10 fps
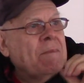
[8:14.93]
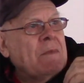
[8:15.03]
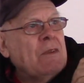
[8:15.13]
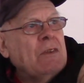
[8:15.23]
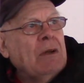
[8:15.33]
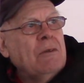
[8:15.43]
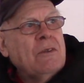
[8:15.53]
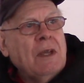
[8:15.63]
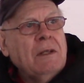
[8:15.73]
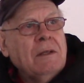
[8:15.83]
just
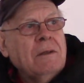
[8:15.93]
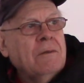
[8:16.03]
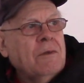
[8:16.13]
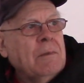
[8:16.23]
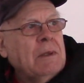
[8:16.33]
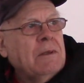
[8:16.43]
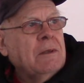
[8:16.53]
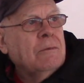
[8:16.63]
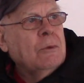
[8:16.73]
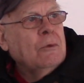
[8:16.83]
outside from under
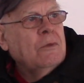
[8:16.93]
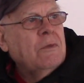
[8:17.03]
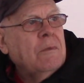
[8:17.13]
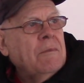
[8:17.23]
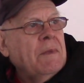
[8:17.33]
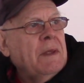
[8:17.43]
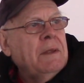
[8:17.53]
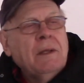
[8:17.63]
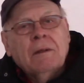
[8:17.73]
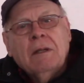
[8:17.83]
the roof,
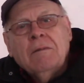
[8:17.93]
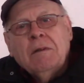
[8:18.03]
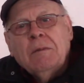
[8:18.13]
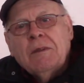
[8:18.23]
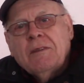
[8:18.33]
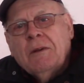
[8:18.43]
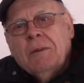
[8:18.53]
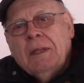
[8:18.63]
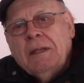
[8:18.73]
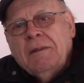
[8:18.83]
and they're covered with snow
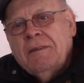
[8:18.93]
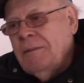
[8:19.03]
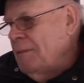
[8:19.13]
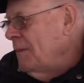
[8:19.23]
and ice.